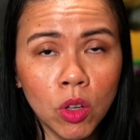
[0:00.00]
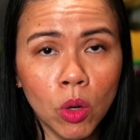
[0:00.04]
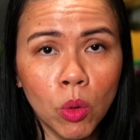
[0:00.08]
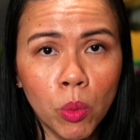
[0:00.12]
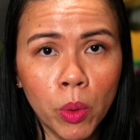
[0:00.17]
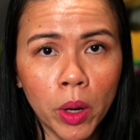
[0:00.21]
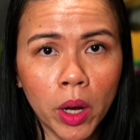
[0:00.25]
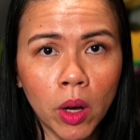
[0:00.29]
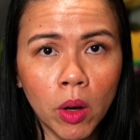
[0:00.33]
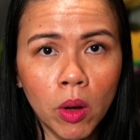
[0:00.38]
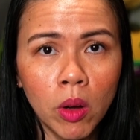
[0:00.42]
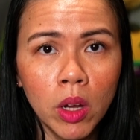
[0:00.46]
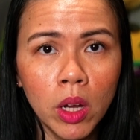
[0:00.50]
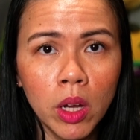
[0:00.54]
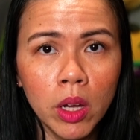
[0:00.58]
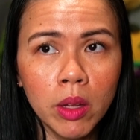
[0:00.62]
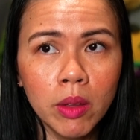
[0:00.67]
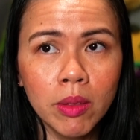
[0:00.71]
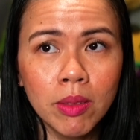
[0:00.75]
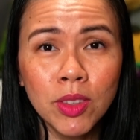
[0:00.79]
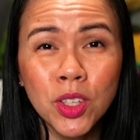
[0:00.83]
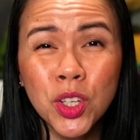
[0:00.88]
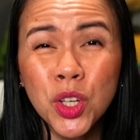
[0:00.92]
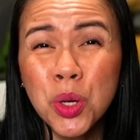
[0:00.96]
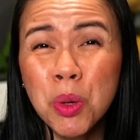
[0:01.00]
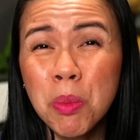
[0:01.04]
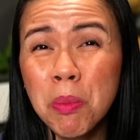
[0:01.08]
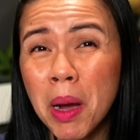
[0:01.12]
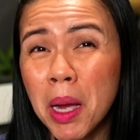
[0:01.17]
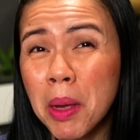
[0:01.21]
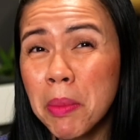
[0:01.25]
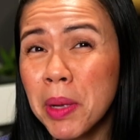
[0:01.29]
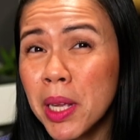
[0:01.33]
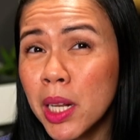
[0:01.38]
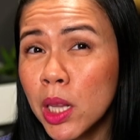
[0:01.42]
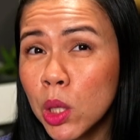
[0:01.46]
so well, you
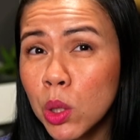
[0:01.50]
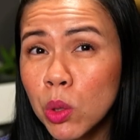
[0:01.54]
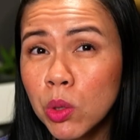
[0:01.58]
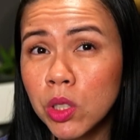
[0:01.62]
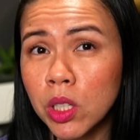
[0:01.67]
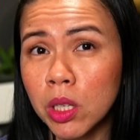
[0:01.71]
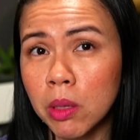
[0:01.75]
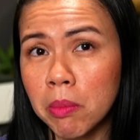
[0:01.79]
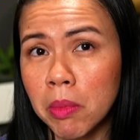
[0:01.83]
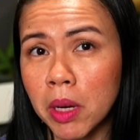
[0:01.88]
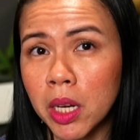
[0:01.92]
might be losing